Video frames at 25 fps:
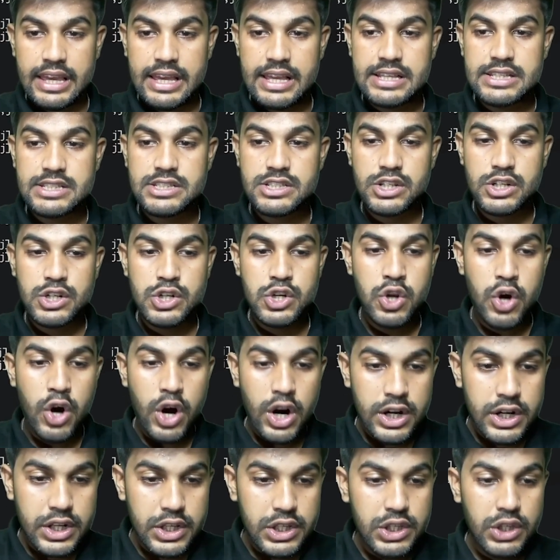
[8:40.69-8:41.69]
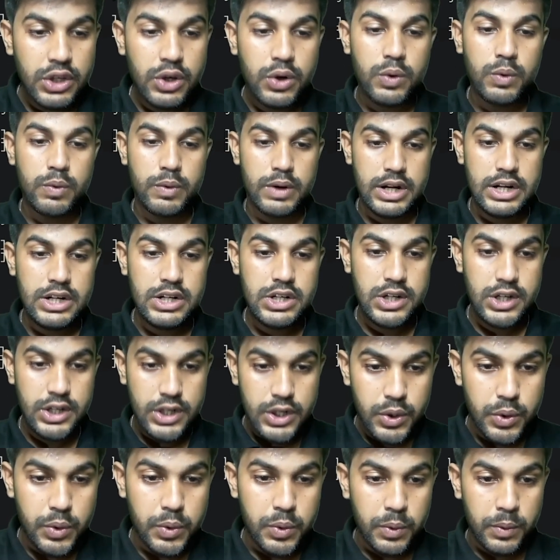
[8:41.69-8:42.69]
is not equal
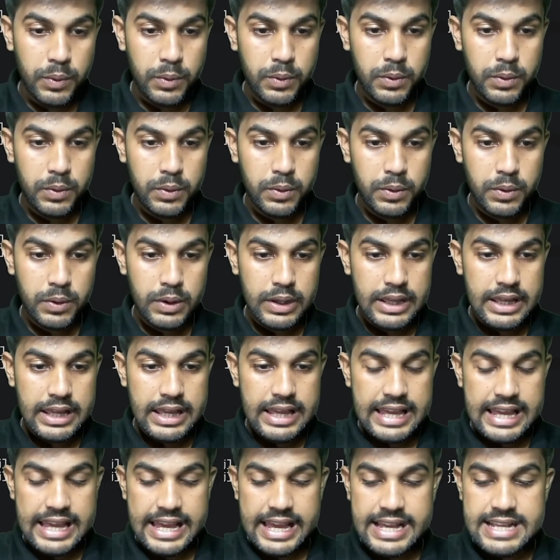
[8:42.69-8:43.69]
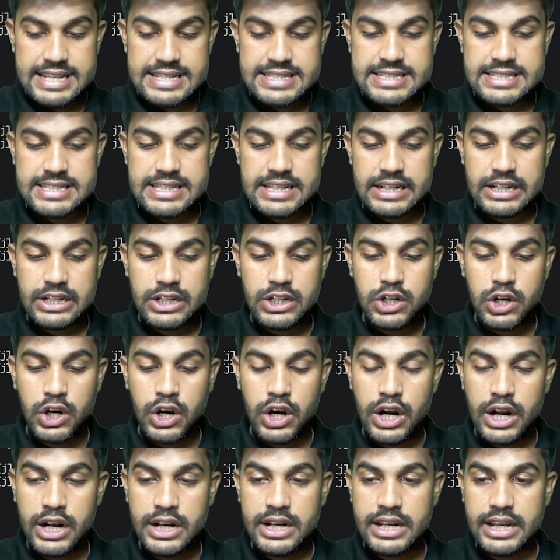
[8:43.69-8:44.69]
to s
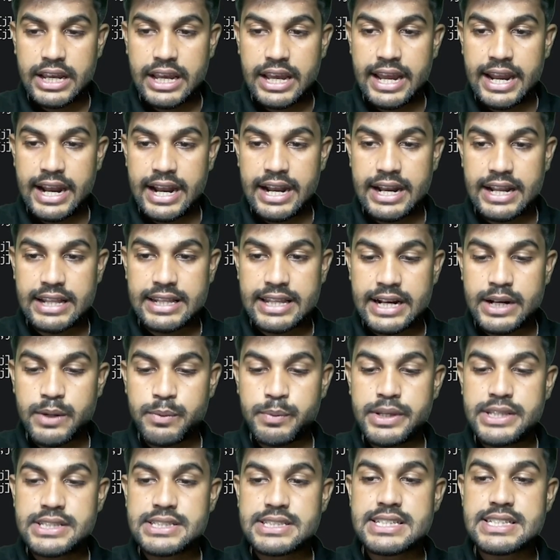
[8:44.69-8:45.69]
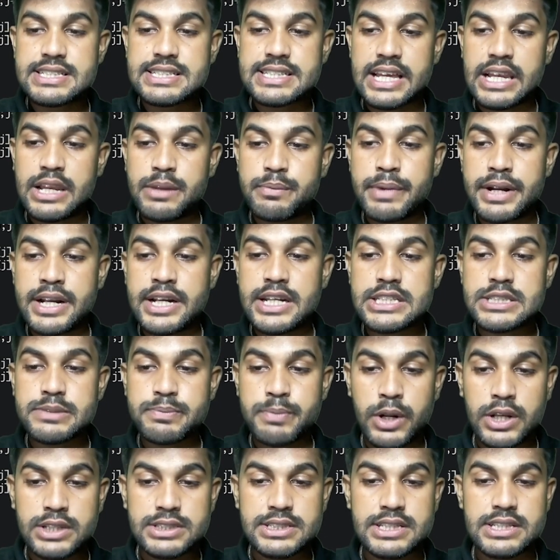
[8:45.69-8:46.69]
dot end, that means this element is
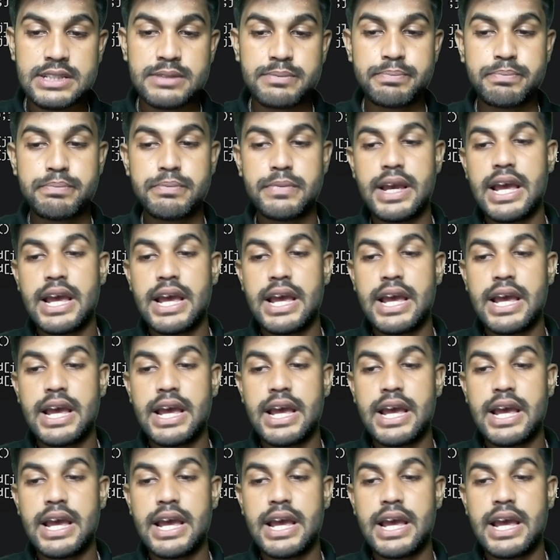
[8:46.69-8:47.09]
present.